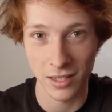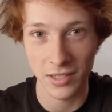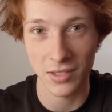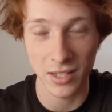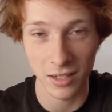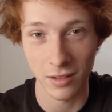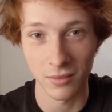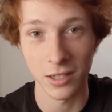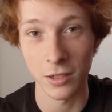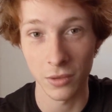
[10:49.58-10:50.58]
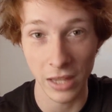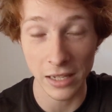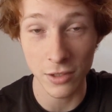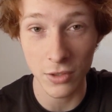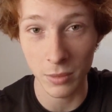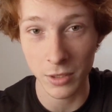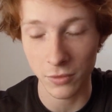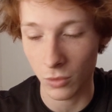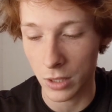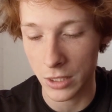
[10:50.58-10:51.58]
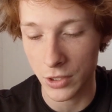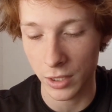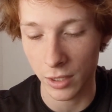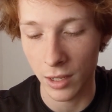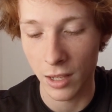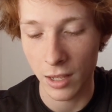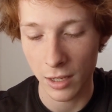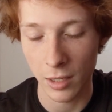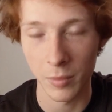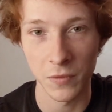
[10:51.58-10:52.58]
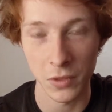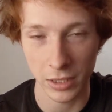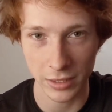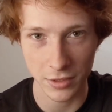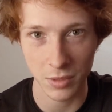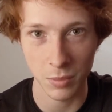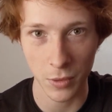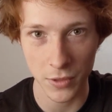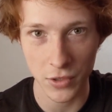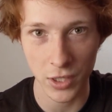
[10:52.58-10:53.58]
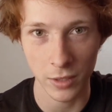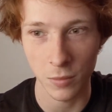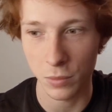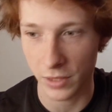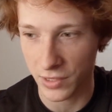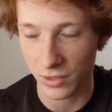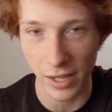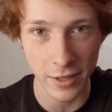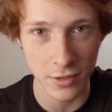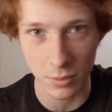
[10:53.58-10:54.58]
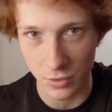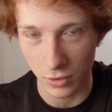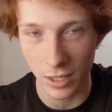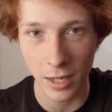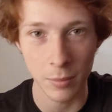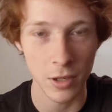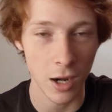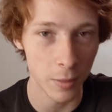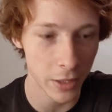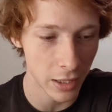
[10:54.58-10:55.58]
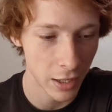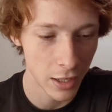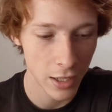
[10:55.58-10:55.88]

This is the end of the video. Thank you so much for watching. Um, if you'd like to support this channel, please like, subscribe, comment.